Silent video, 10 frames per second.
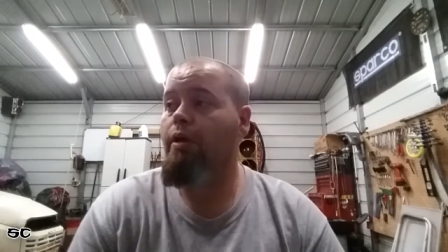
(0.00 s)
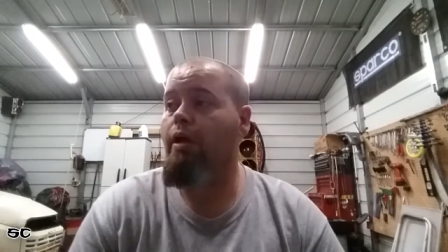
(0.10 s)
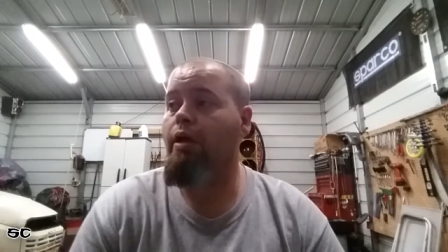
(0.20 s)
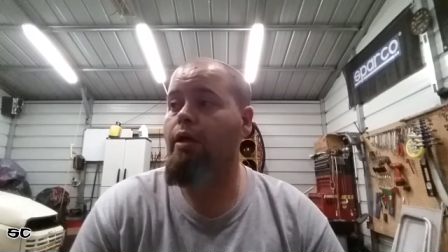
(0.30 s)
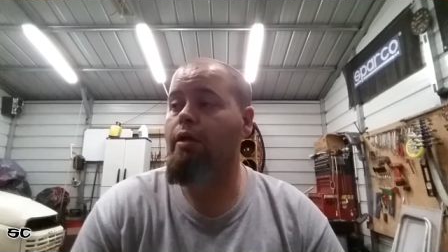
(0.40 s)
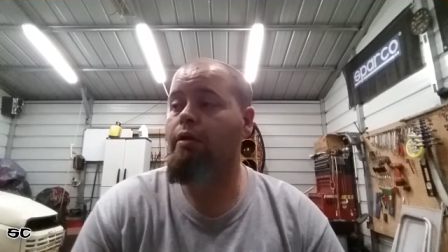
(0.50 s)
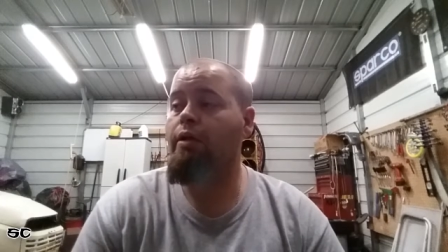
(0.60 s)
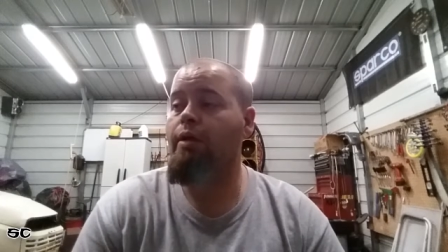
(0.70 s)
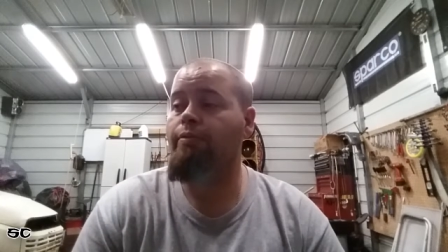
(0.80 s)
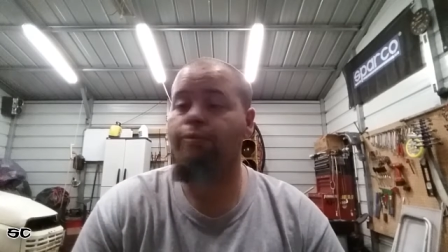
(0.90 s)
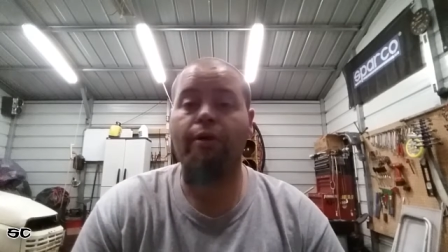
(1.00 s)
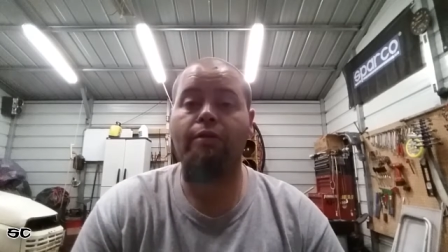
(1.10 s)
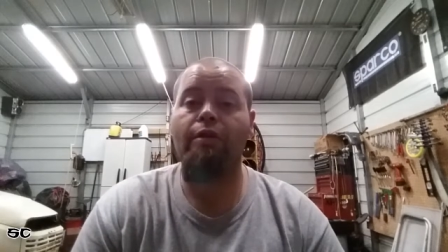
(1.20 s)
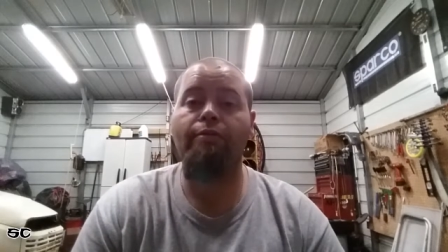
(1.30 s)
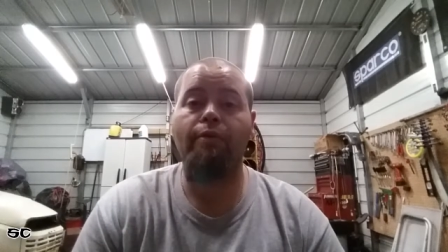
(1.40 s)
and get
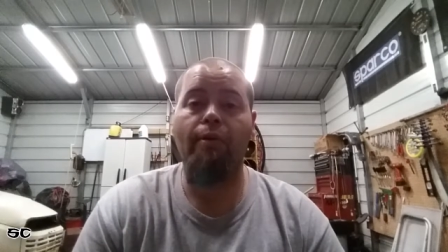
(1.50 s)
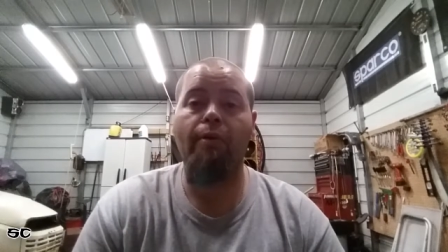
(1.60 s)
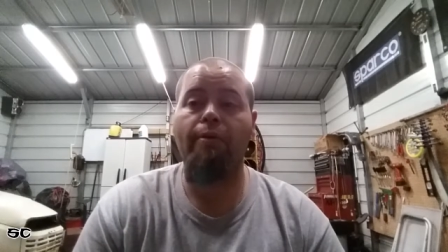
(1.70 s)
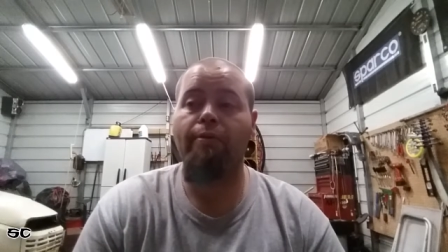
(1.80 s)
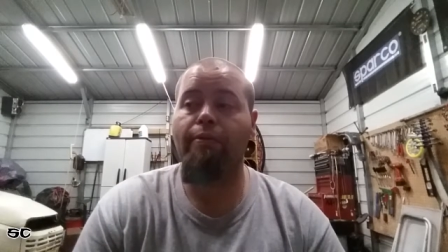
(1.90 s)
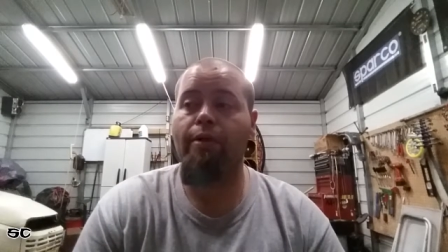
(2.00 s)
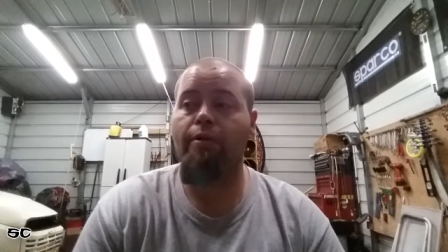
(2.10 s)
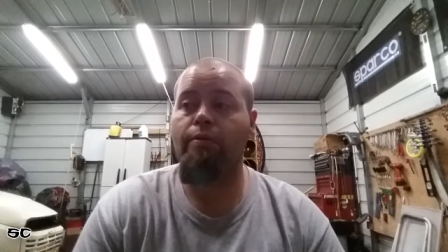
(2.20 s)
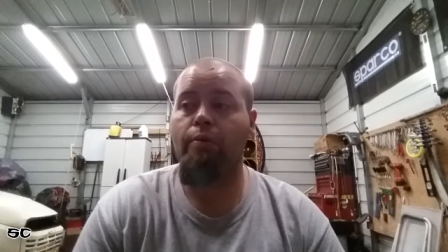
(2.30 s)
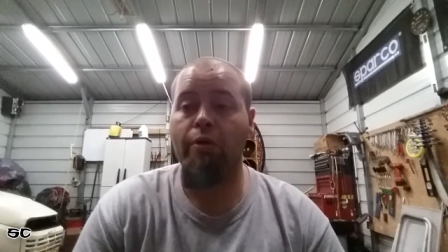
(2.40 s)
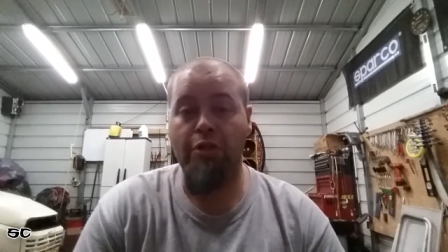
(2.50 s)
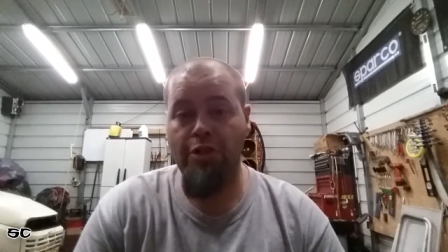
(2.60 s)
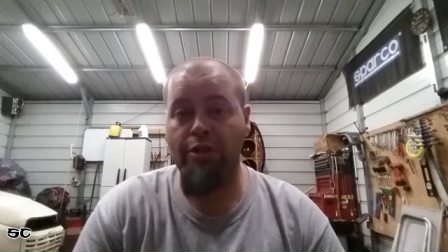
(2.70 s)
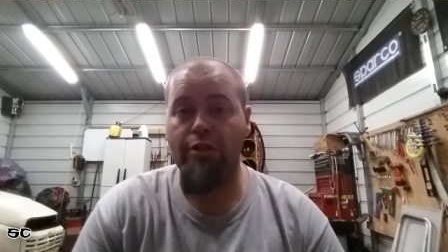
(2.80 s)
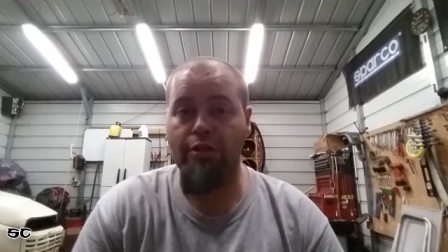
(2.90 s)
fucked even harder than what
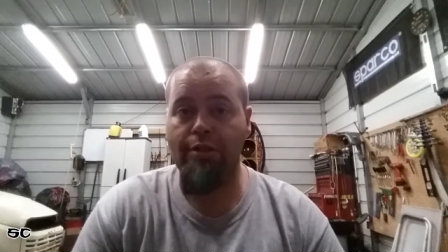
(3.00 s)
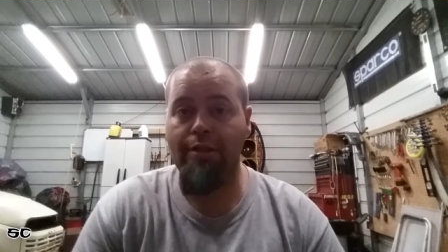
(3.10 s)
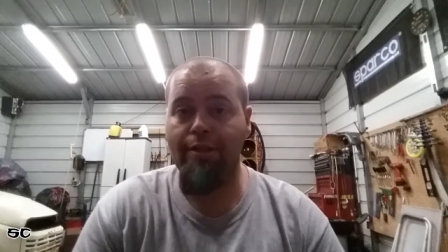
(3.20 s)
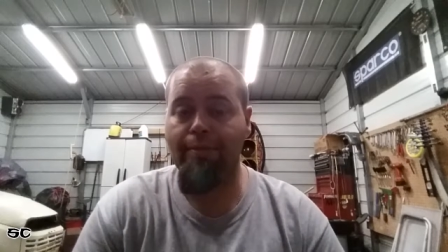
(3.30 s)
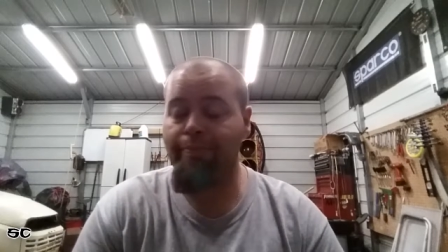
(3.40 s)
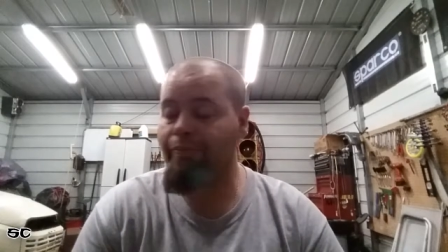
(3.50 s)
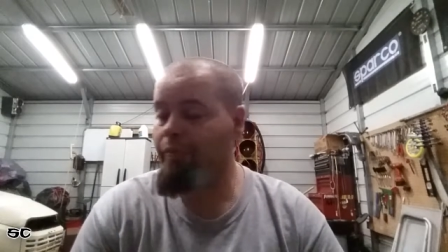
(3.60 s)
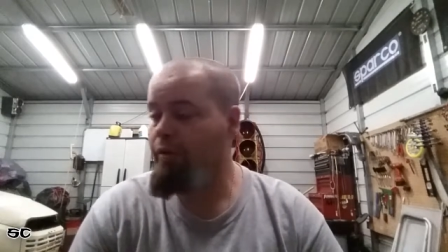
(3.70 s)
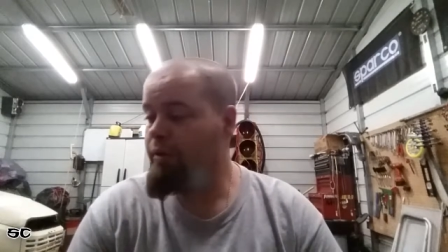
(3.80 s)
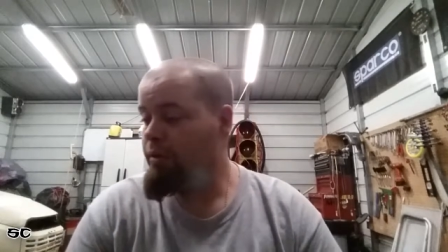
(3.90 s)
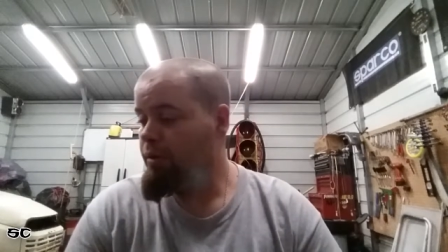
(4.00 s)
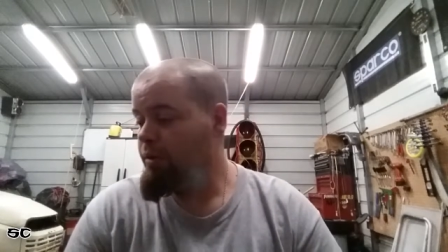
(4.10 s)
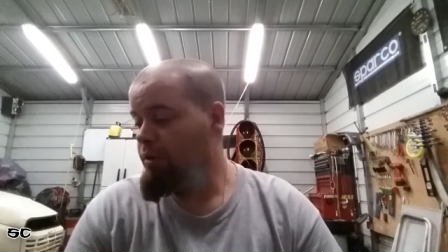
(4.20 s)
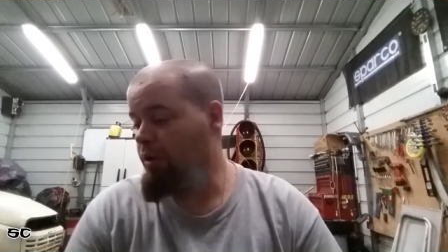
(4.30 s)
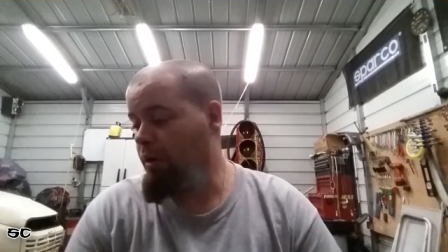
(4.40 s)
she just did.
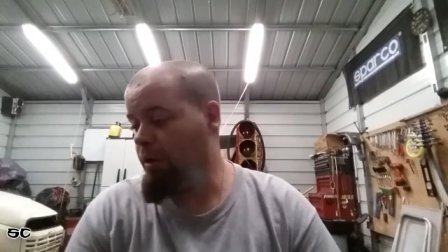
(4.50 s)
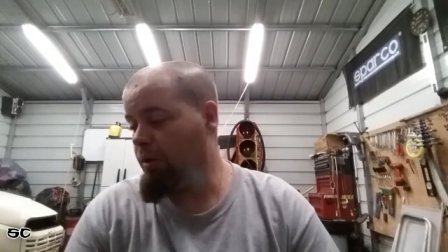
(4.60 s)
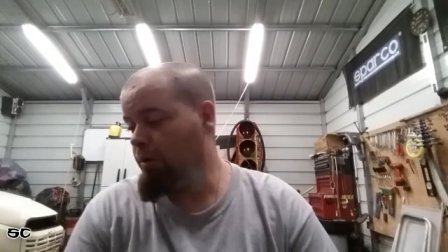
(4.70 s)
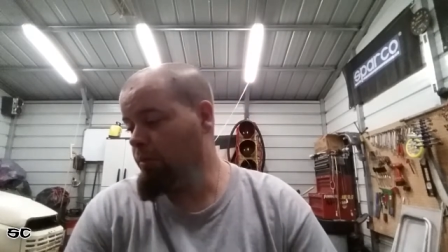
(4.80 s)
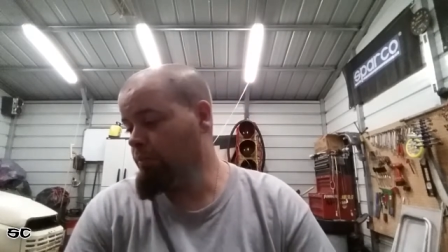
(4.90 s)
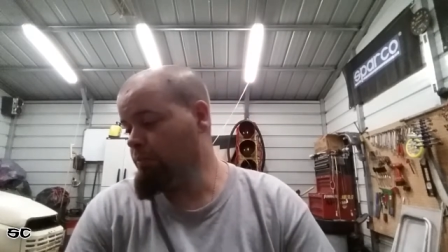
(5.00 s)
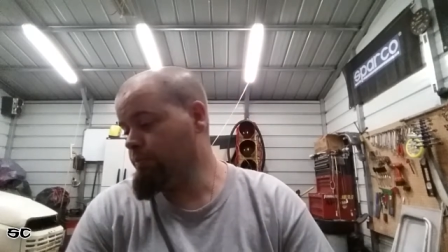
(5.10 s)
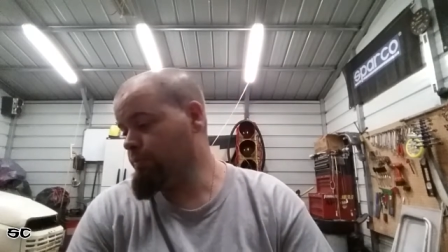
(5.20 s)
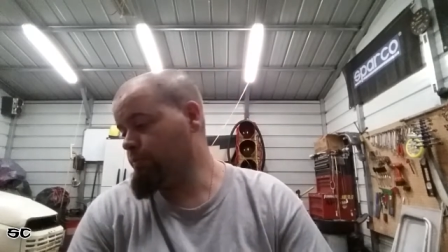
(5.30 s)
Um,